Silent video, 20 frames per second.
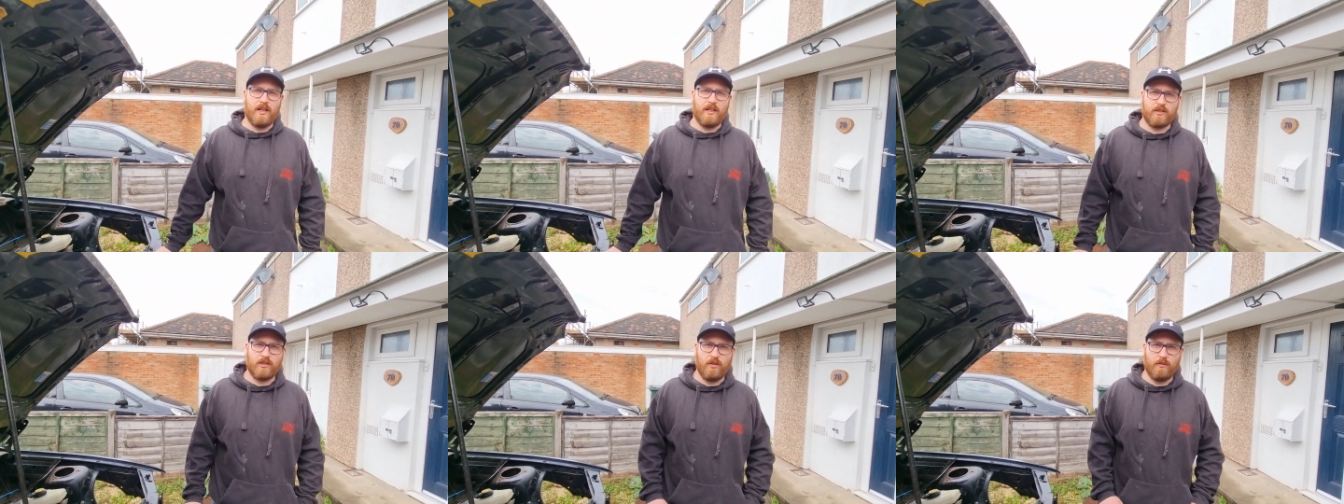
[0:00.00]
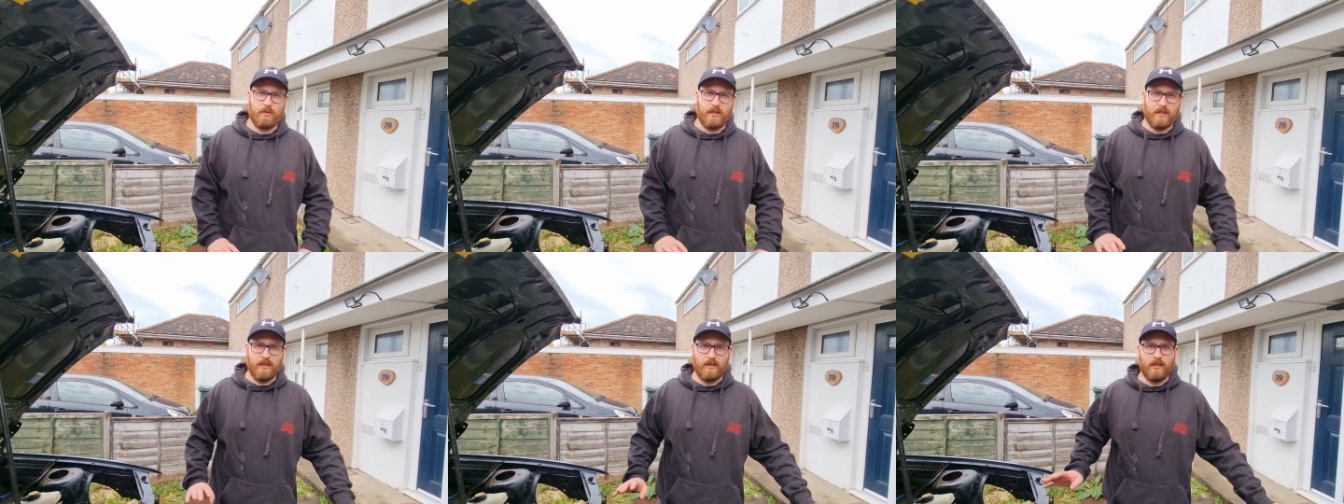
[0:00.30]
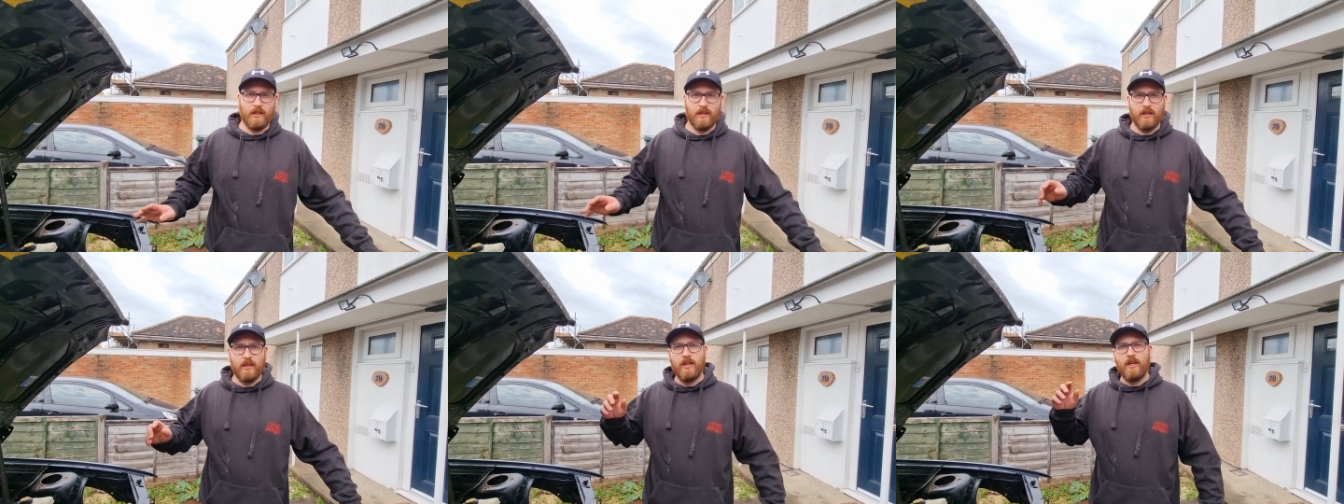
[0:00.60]
It's going to be
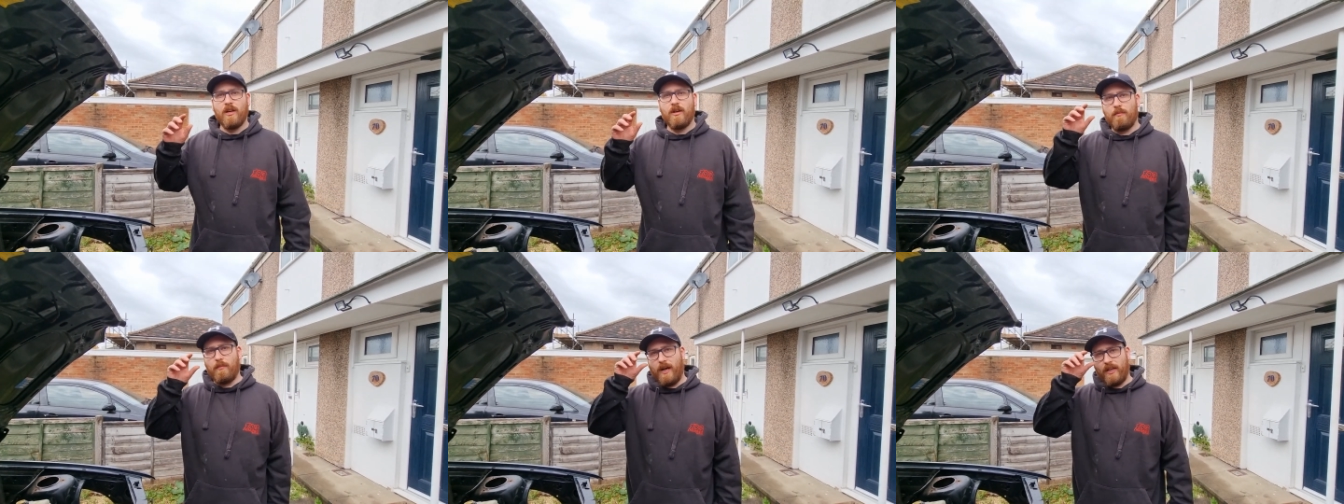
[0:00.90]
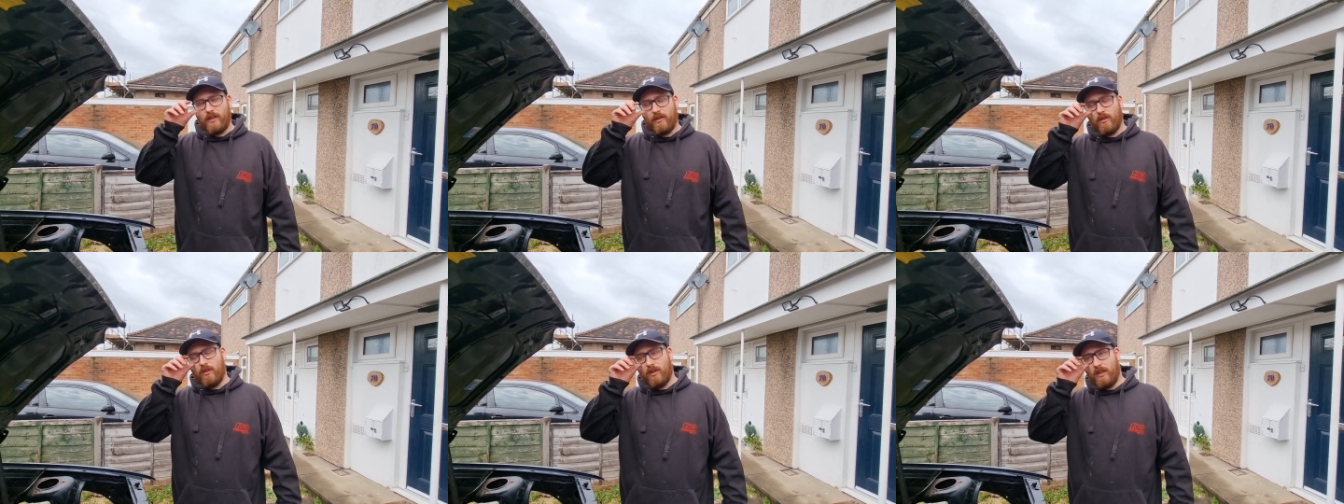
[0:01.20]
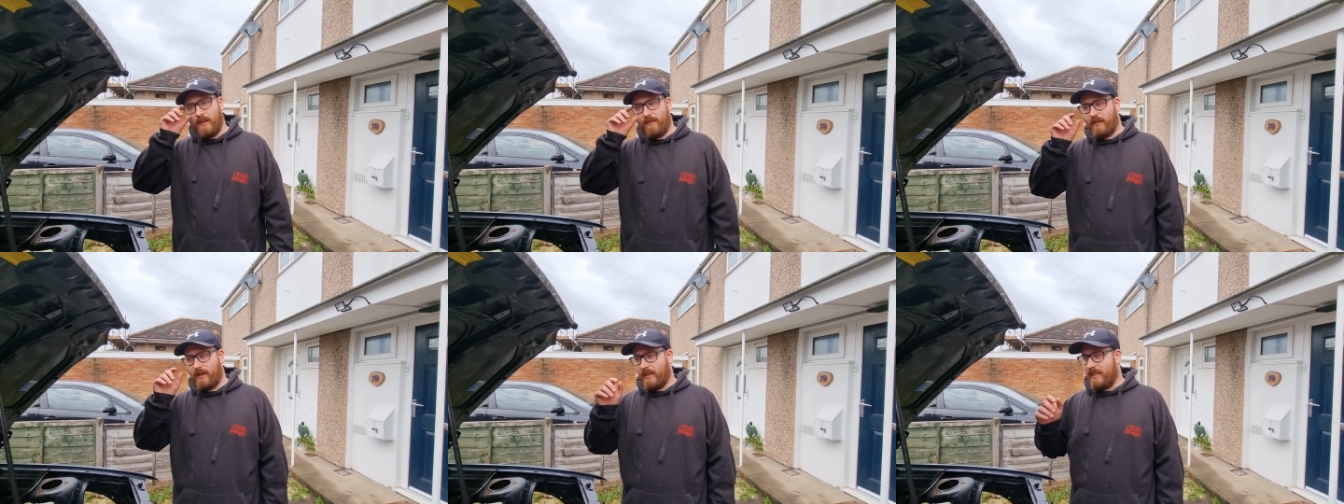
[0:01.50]
manual.
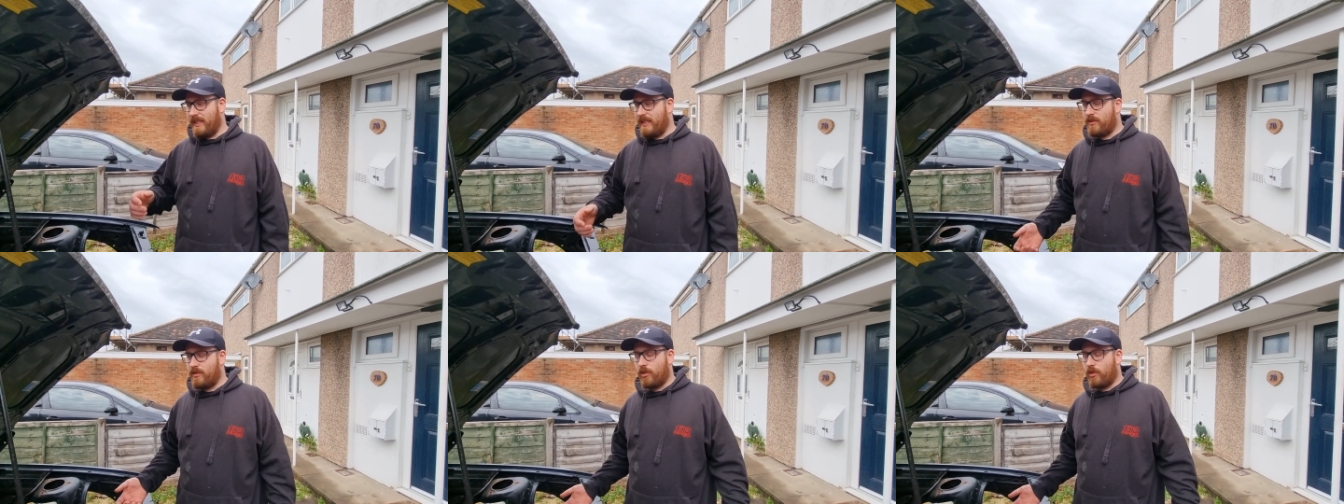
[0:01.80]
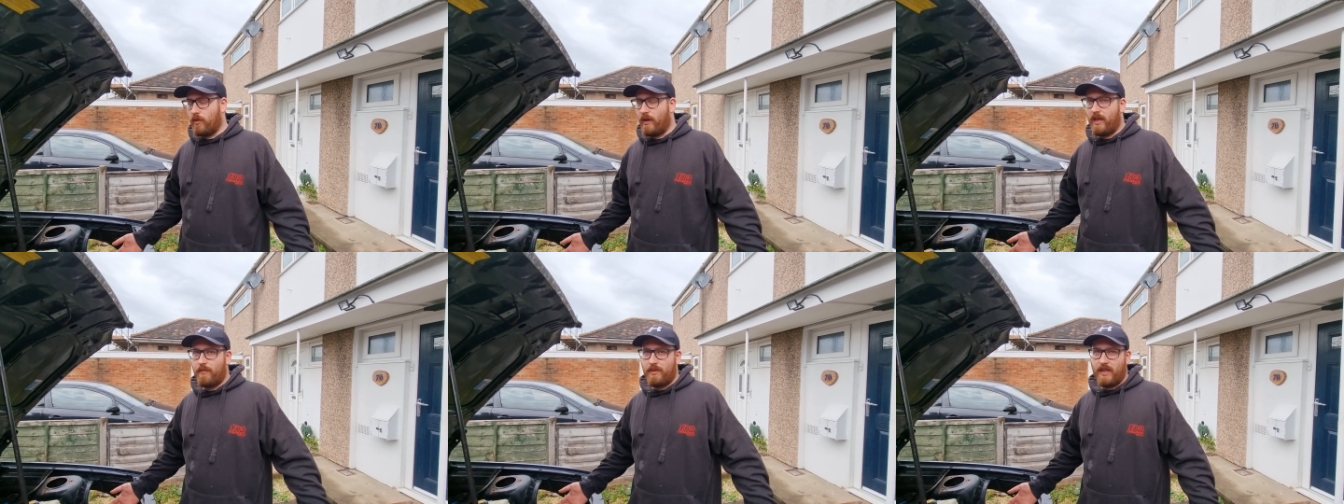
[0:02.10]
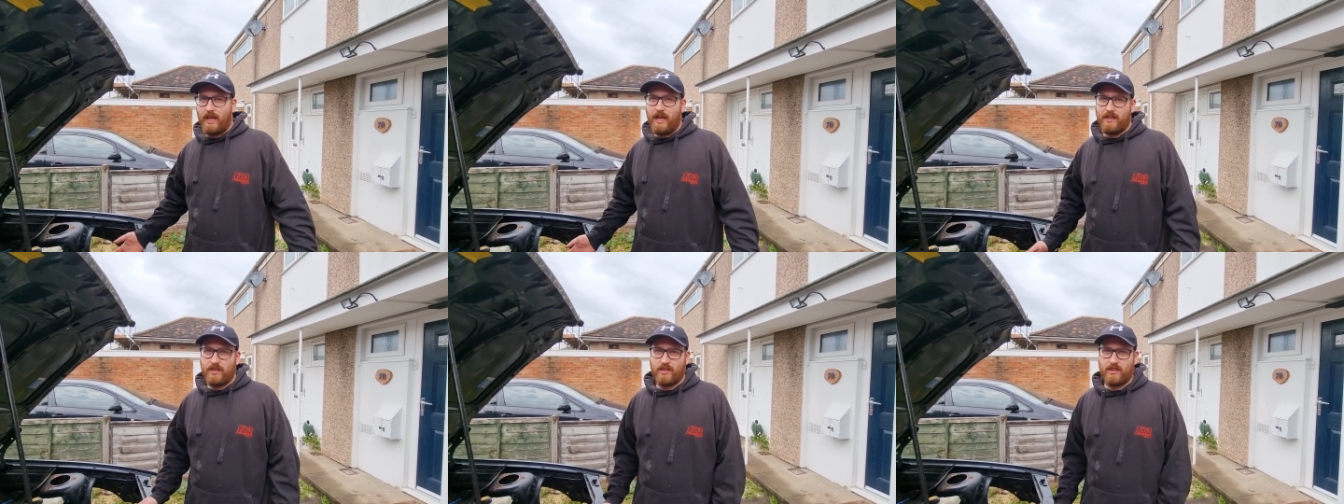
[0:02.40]
If I need to do
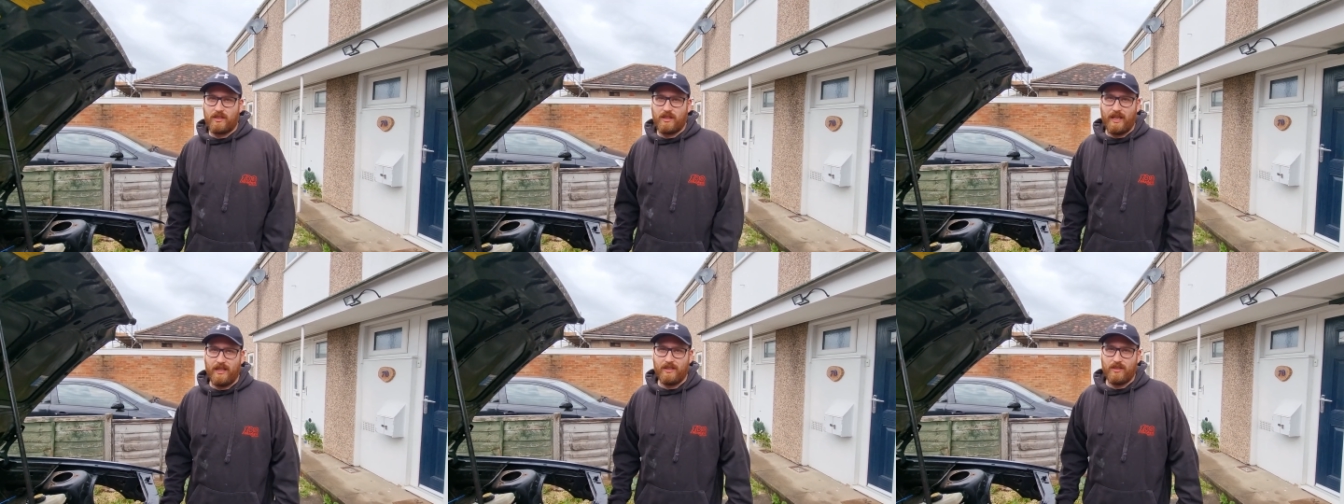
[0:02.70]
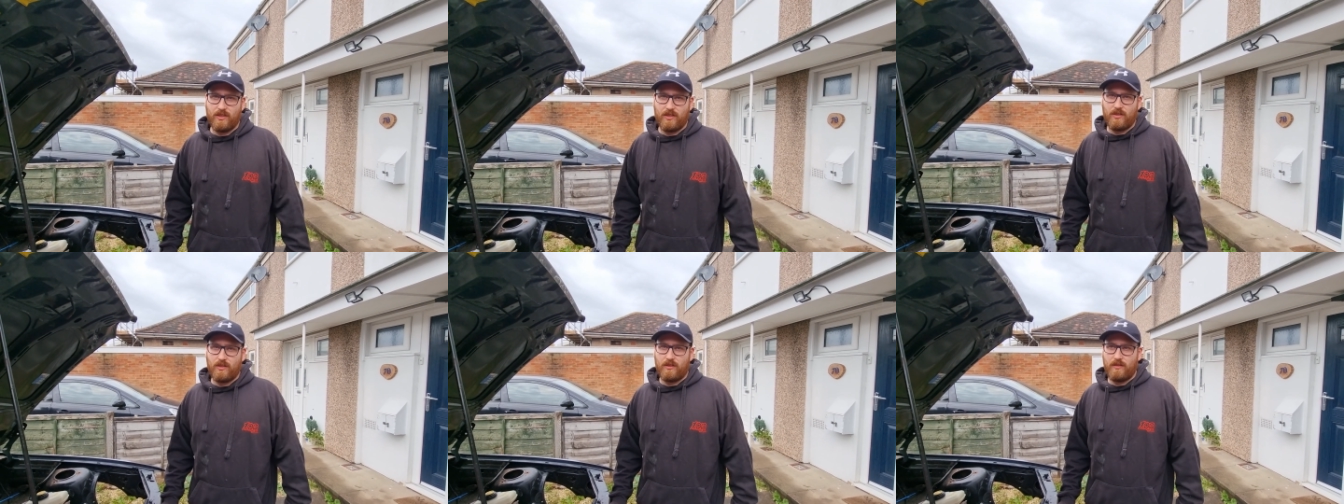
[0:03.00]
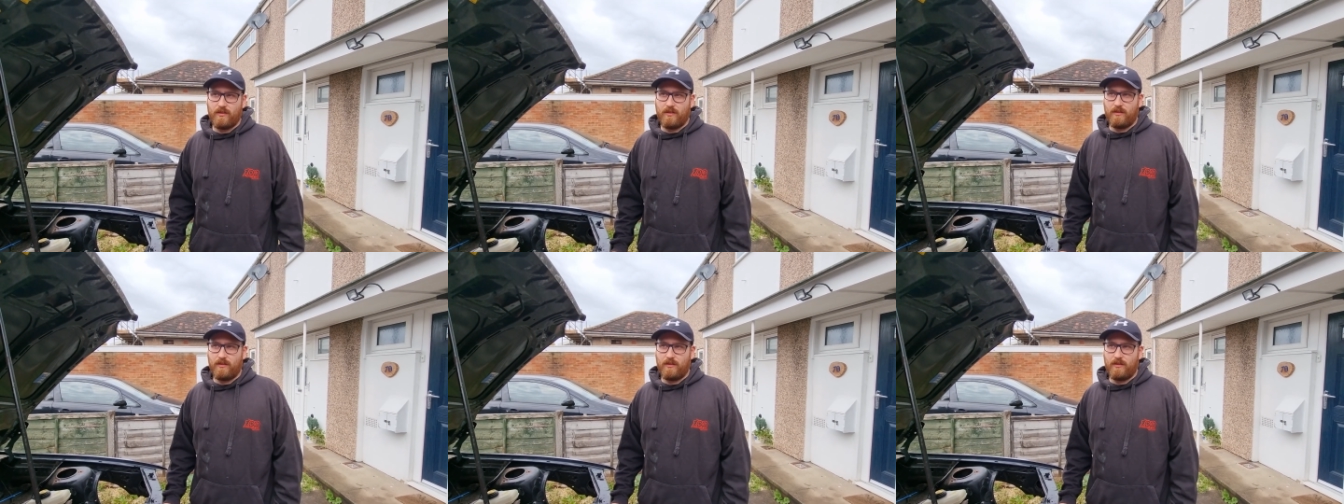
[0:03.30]
ABS, there's